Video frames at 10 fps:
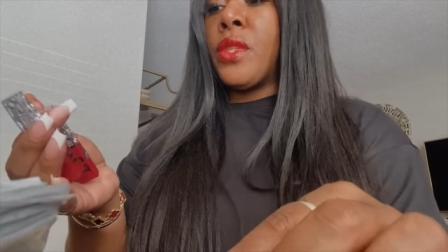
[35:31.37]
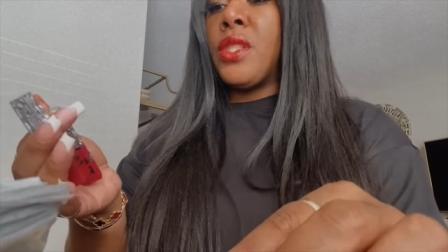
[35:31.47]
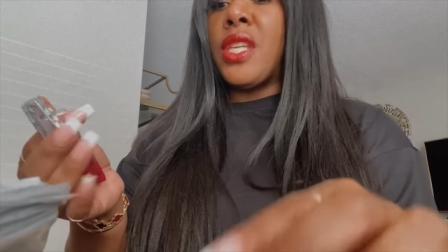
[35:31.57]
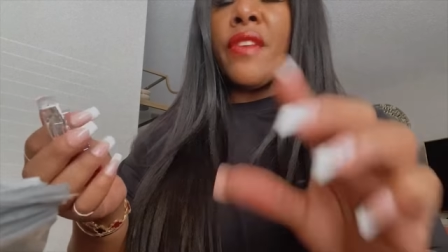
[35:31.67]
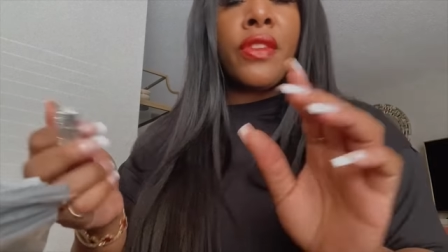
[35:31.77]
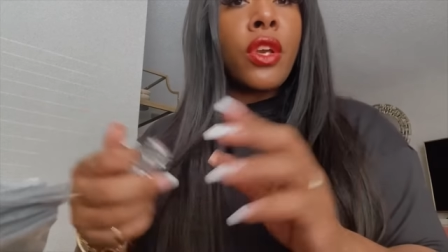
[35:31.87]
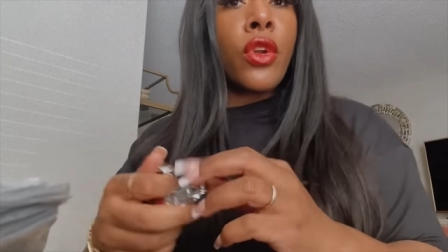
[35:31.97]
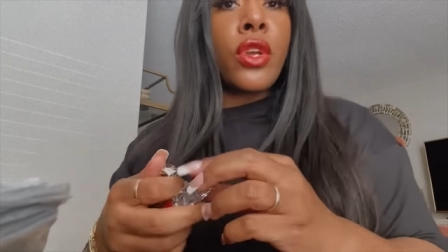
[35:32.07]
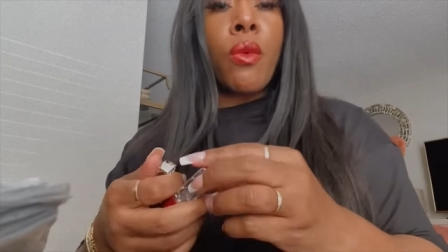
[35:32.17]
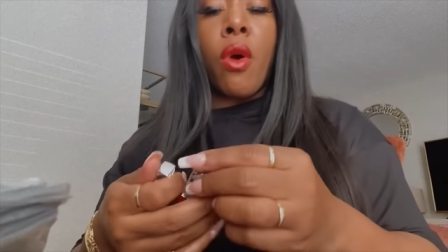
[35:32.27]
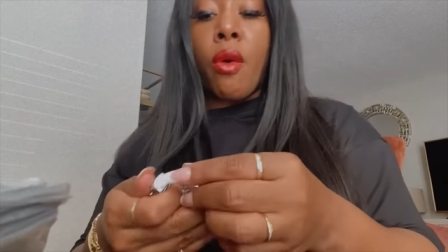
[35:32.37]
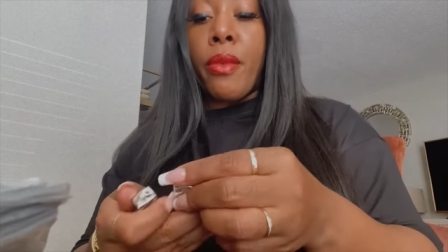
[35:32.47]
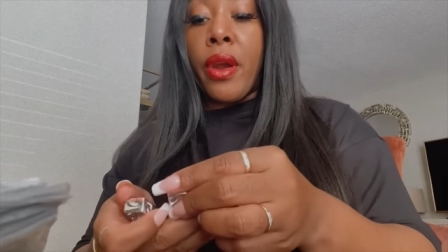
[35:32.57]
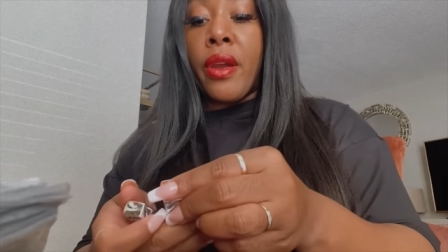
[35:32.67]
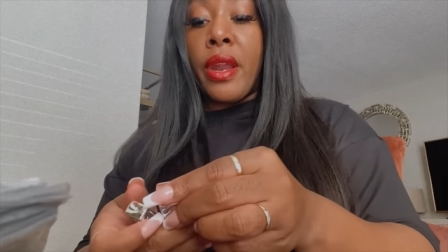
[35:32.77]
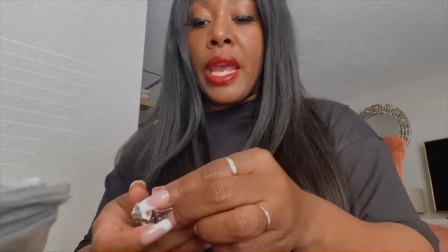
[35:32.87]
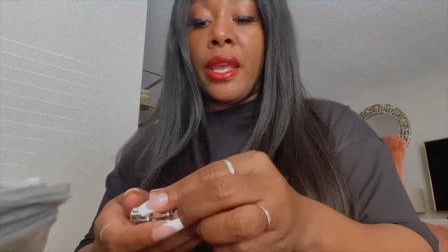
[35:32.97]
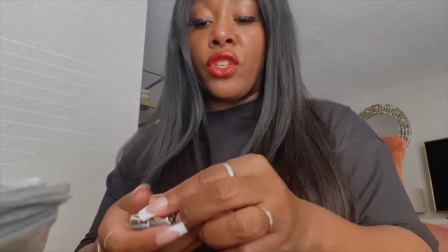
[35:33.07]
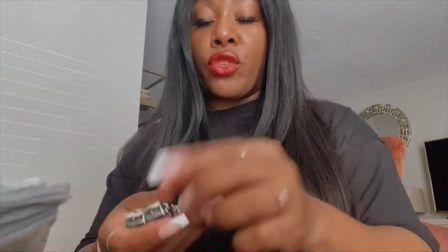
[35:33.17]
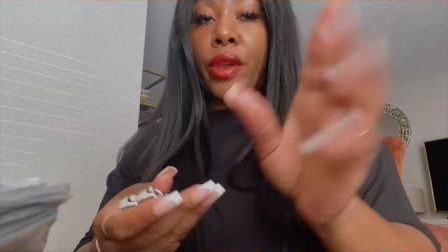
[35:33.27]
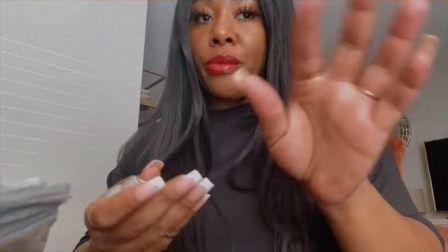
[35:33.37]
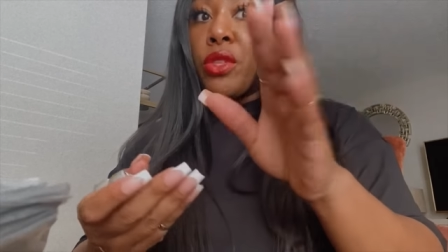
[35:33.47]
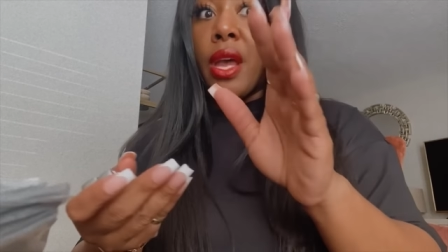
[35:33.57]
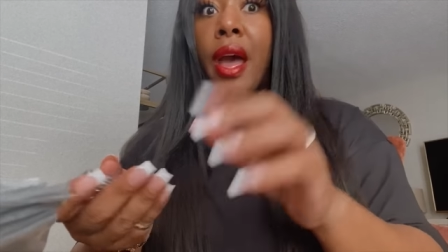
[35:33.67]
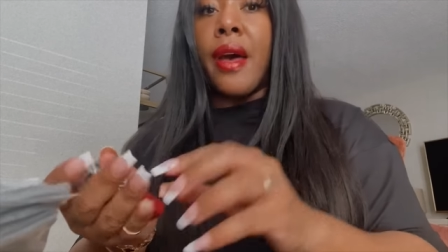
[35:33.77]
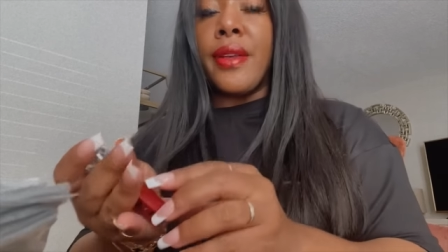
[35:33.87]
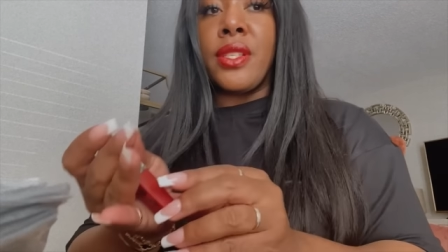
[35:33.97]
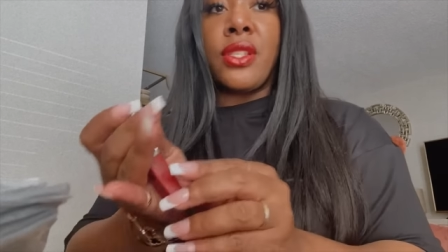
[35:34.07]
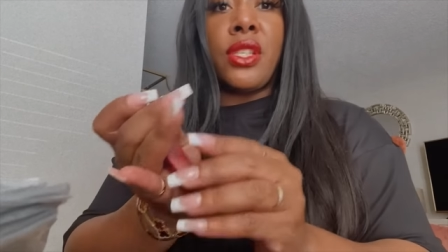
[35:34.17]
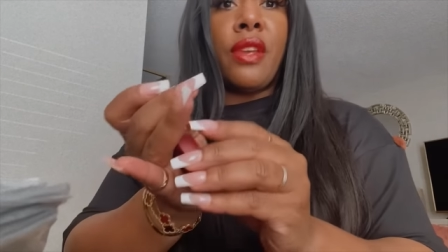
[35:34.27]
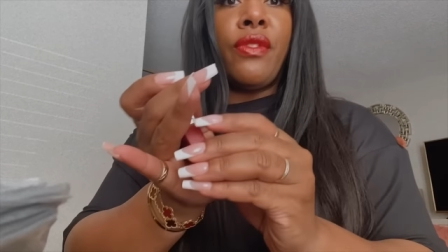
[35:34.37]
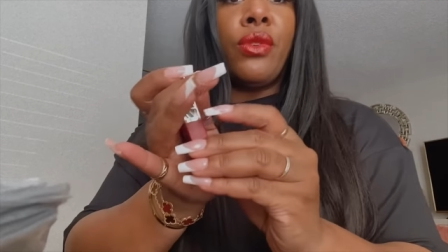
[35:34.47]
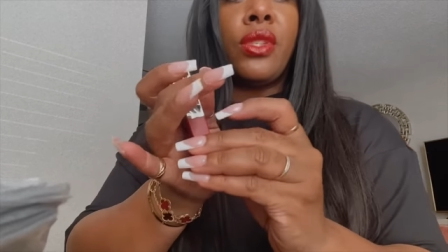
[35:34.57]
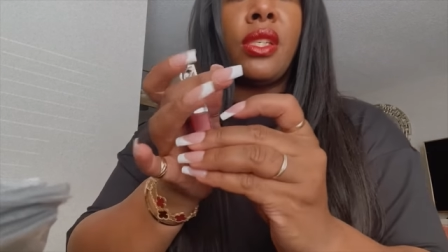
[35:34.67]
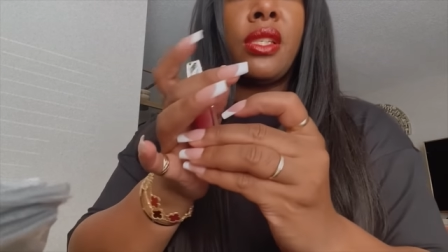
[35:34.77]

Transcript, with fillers: Definitely go to your Walmart and traipse the aisles and see if you see